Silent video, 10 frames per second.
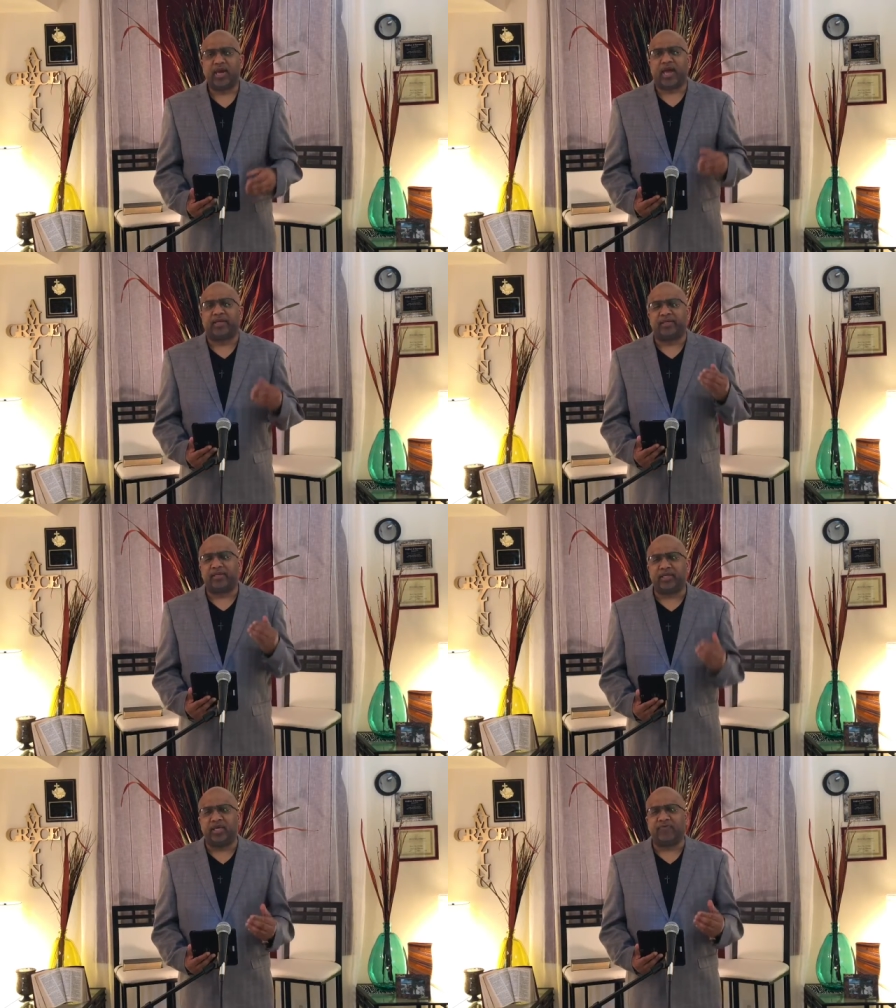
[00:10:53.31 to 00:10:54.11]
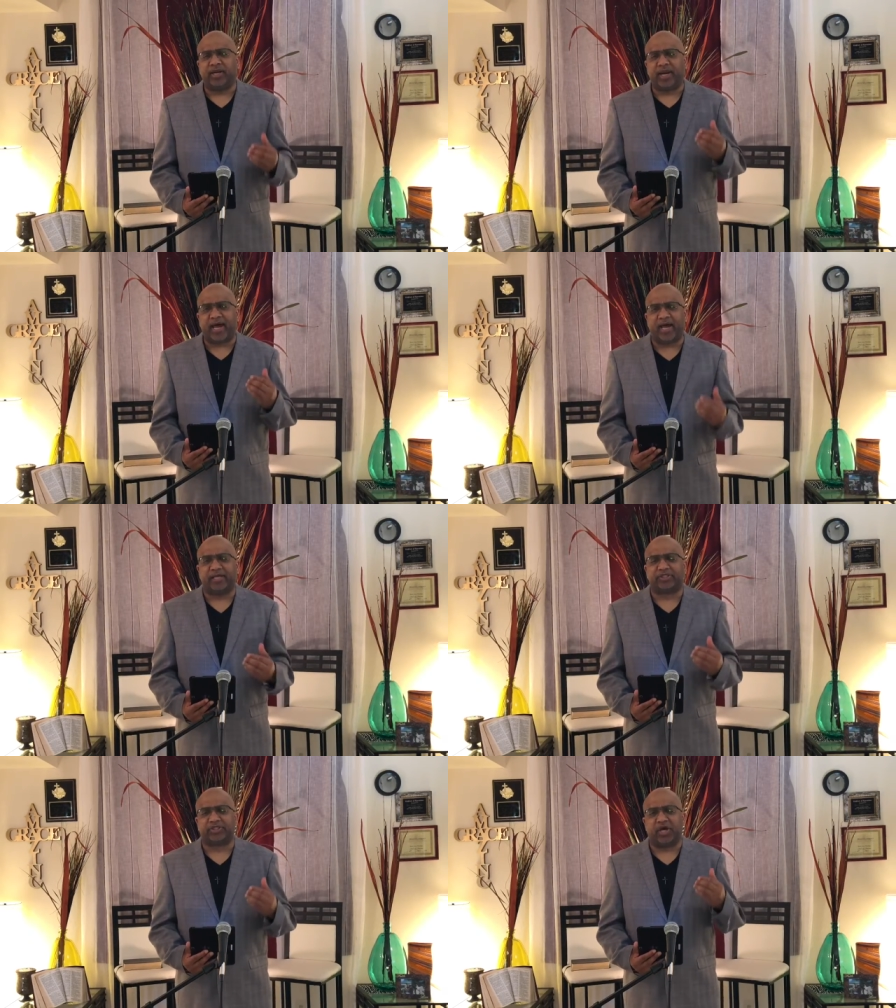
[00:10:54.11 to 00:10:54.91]
And even
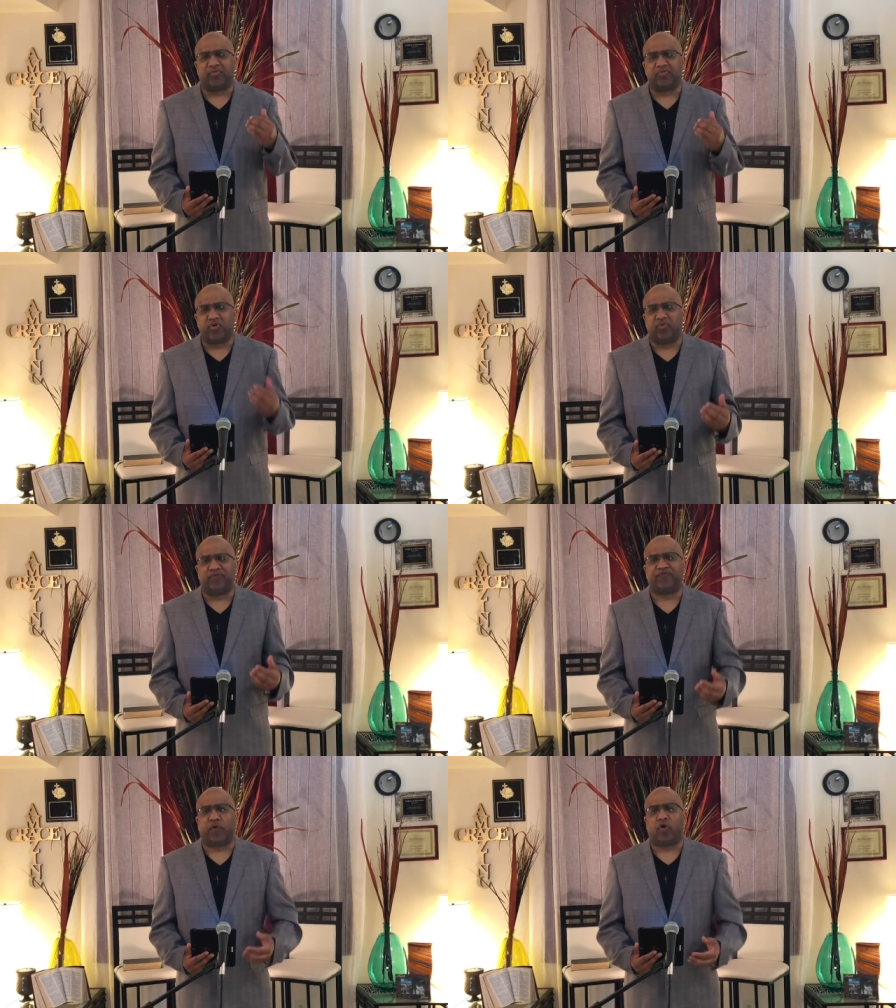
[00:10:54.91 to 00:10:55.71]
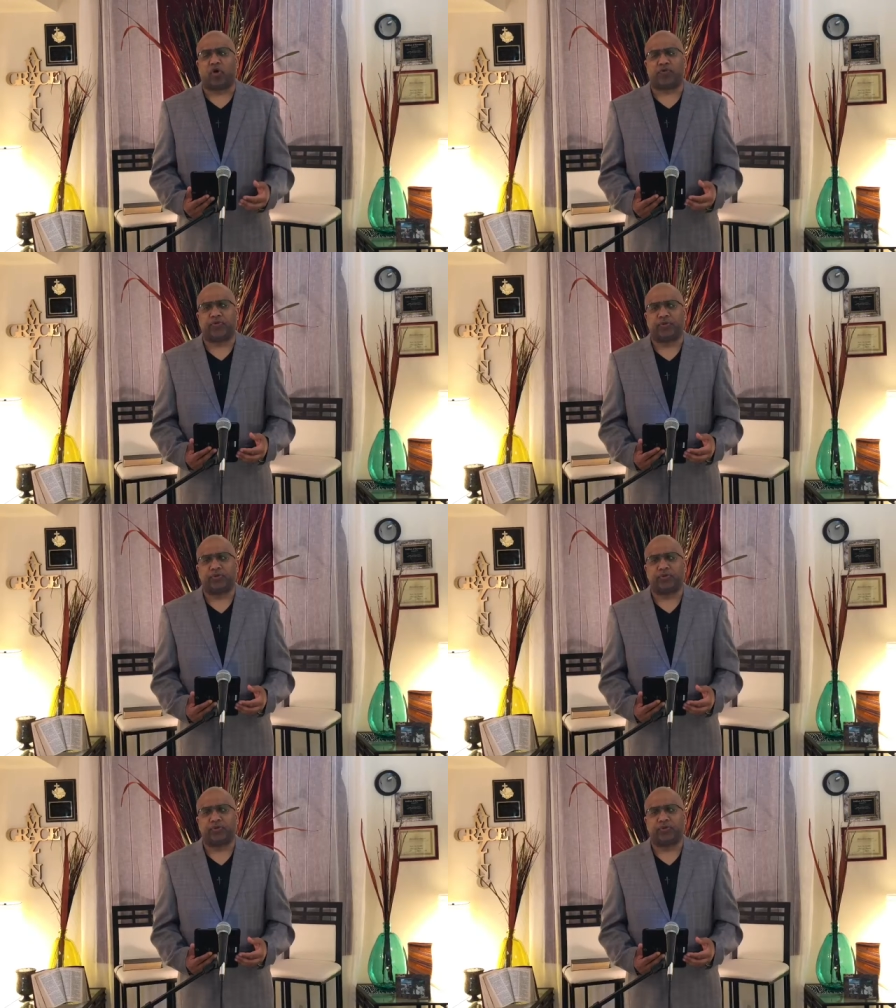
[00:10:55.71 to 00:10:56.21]
as they're moving forth,